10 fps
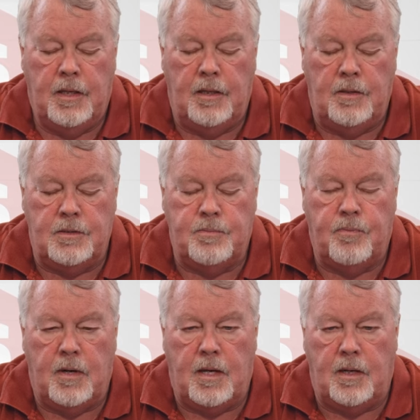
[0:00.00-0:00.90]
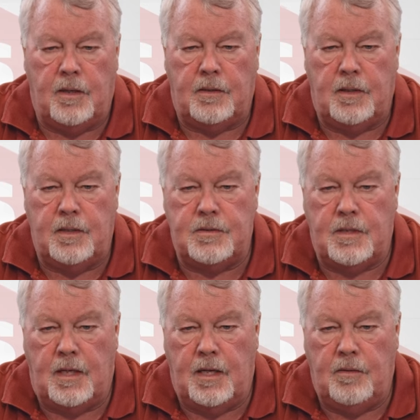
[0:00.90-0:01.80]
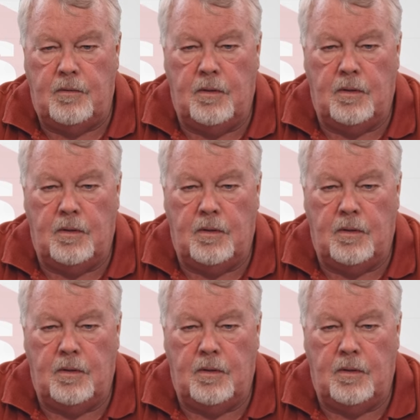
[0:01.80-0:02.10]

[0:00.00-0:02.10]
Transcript: This product is a,